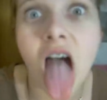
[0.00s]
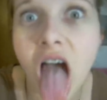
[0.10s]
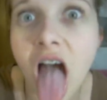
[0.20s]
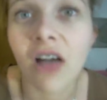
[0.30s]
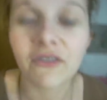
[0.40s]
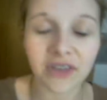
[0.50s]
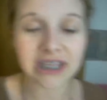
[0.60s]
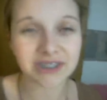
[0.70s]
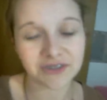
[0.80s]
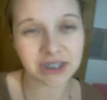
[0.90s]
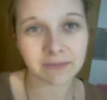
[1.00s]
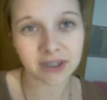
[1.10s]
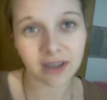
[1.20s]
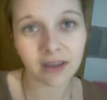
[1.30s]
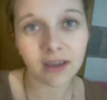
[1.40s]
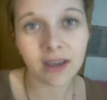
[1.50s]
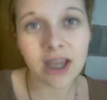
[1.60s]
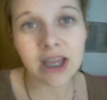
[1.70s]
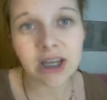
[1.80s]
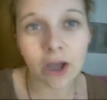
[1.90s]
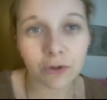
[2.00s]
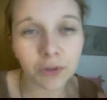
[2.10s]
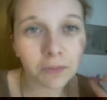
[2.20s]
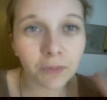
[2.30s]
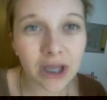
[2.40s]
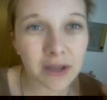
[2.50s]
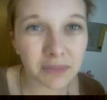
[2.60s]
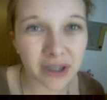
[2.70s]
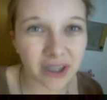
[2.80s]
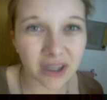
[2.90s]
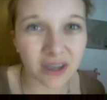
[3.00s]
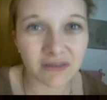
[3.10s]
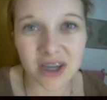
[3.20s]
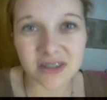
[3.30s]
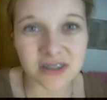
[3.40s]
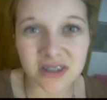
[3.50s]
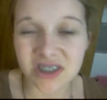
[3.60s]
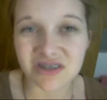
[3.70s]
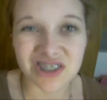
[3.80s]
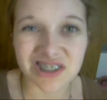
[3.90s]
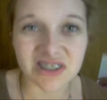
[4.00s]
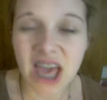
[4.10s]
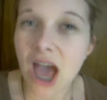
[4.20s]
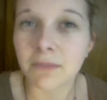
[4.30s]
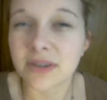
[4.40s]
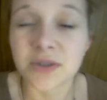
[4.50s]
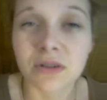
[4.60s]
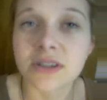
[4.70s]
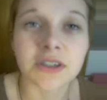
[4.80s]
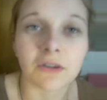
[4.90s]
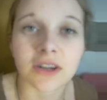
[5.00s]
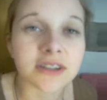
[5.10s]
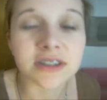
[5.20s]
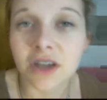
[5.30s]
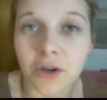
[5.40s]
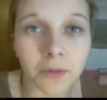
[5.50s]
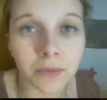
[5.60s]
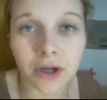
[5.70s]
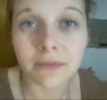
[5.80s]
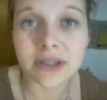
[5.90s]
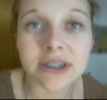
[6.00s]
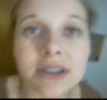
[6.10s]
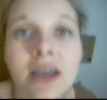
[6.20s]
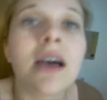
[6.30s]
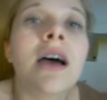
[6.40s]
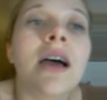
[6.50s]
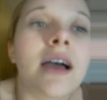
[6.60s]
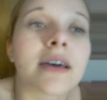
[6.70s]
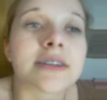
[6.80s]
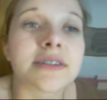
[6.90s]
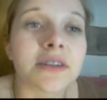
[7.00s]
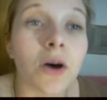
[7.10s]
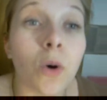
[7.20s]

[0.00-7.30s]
a face or something. Now, on the way of blinking, that's just happened on its own. It's not on purpose. So,